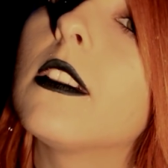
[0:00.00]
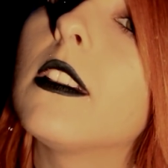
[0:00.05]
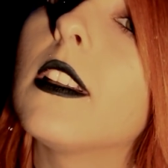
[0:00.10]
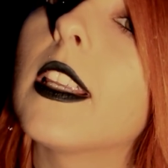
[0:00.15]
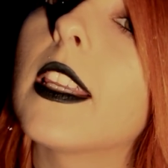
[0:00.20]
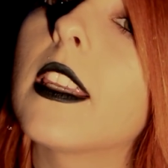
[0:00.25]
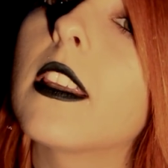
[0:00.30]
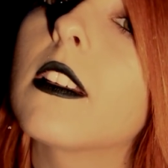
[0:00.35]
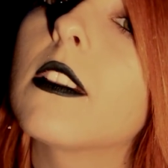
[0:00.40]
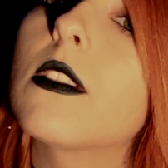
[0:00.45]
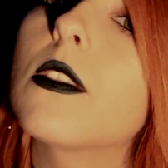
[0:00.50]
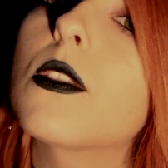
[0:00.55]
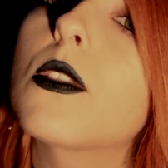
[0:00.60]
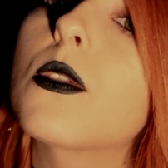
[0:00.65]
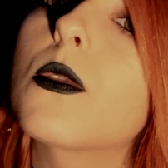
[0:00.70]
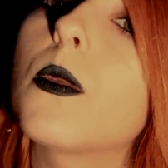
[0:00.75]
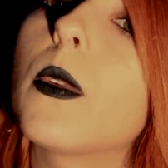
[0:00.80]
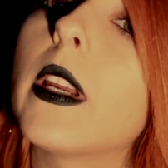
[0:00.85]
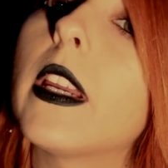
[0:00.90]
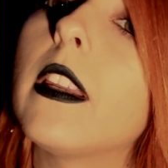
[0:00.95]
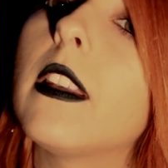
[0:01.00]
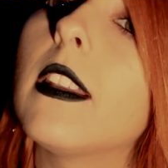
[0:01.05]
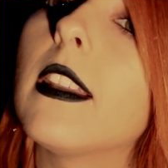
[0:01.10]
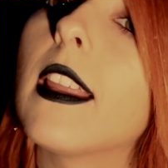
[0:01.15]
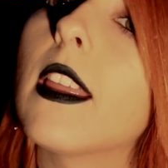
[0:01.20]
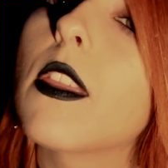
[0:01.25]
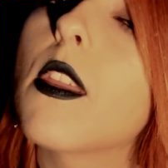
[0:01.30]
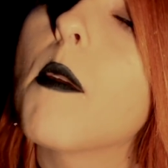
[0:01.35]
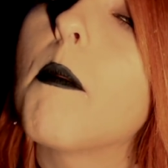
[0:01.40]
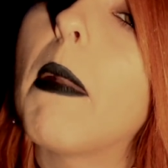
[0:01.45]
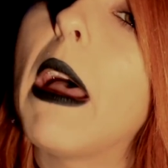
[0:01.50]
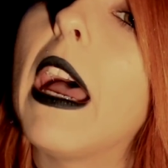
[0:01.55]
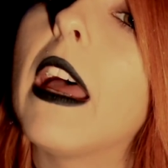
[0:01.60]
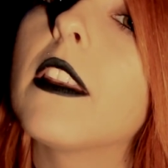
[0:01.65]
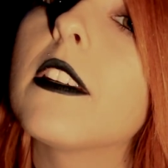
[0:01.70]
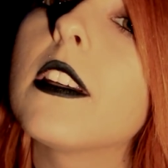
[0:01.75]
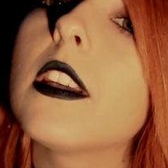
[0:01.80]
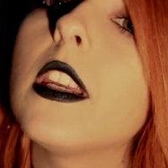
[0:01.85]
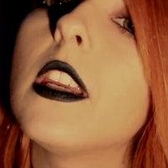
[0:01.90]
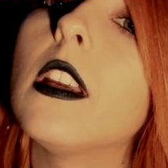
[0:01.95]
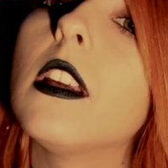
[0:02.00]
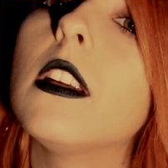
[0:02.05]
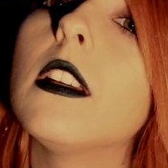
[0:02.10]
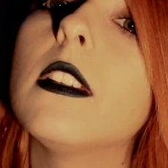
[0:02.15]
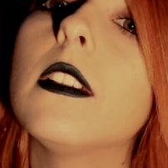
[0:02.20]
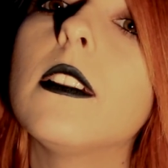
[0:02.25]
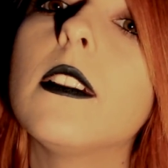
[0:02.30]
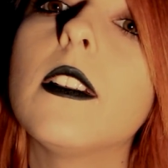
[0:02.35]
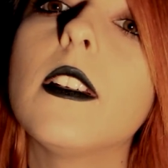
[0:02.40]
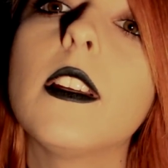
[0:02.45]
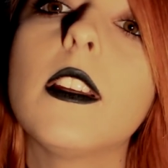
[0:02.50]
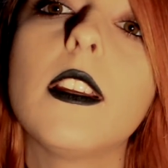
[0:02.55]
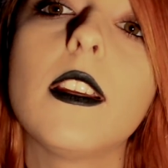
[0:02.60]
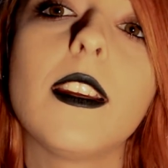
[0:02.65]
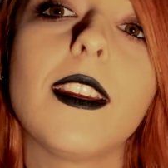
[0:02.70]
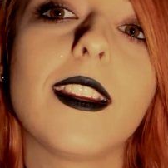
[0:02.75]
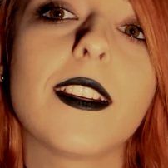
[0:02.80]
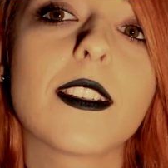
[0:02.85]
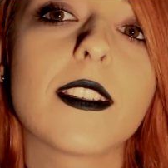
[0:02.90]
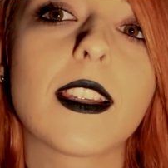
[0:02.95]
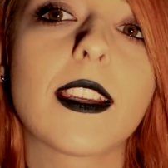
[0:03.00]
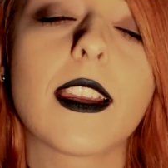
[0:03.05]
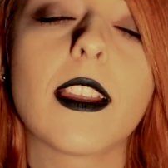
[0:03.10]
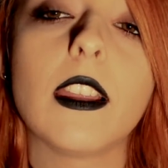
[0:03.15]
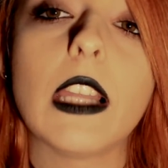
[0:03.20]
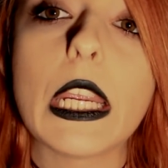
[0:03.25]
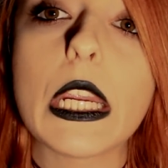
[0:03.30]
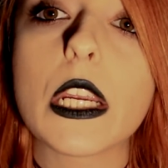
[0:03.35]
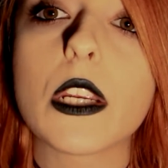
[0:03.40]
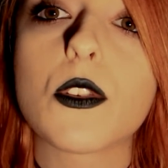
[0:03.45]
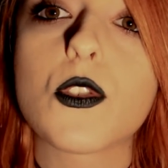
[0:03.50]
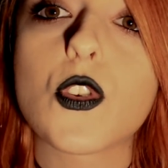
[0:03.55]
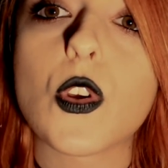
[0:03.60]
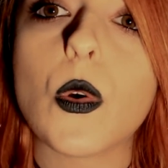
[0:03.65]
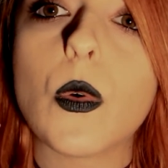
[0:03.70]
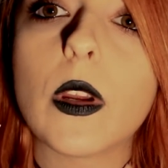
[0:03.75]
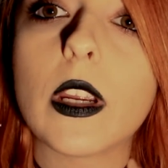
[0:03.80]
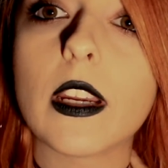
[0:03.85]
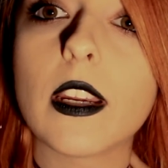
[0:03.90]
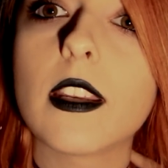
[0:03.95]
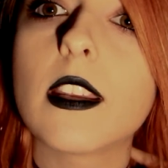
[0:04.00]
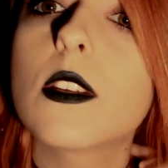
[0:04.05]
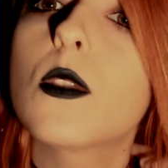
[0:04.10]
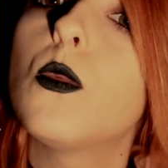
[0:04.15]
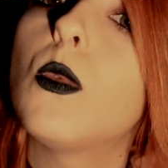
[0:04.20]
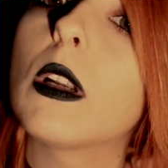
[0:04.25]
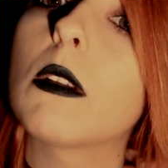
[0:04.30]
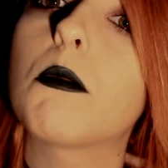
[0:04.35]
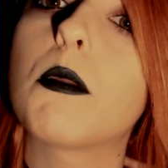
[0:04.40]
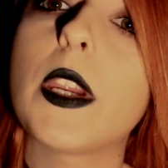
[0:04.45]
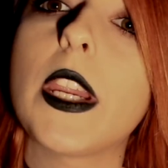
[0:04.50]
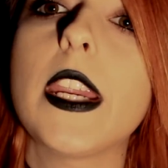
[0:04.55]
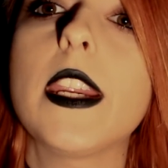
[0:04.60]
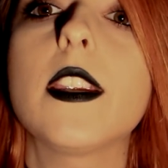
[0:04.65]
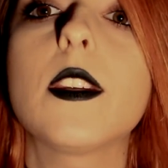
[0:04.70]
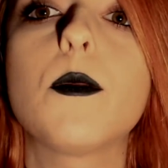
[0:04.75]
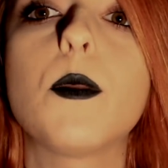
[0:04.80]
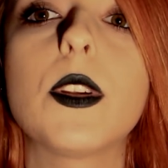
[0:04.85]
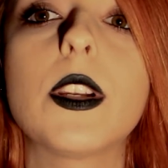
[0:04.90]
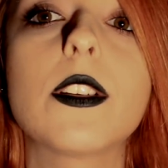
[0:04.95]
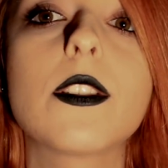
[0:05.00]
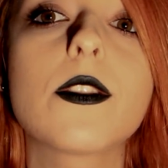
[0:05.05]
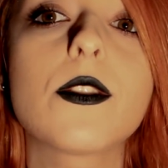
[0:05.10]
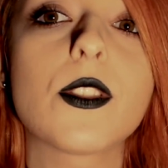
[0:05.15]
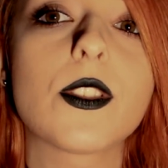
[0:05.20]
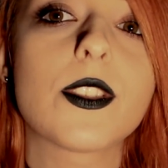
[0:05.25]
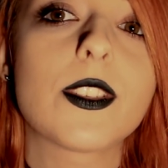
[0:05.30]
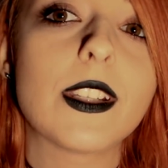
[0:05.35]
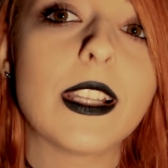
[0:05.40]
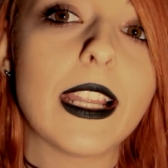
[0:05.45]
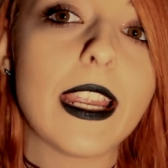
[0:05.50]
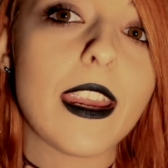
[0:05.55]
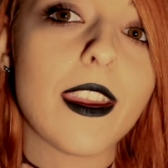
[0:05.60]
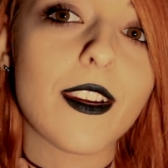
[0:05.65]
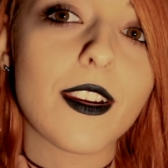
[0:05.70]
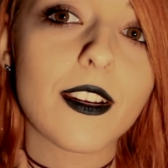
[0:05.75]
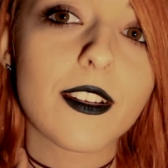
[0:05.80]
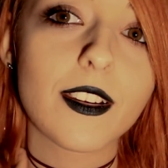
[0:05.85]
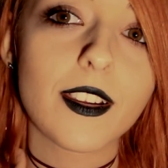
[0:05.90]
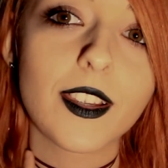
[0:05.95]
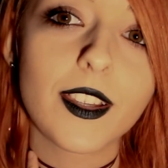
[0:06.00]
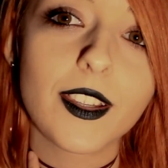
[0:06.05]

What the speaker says: like suede leather band here. It's like a layered choker. It is one piece, but it's just layered.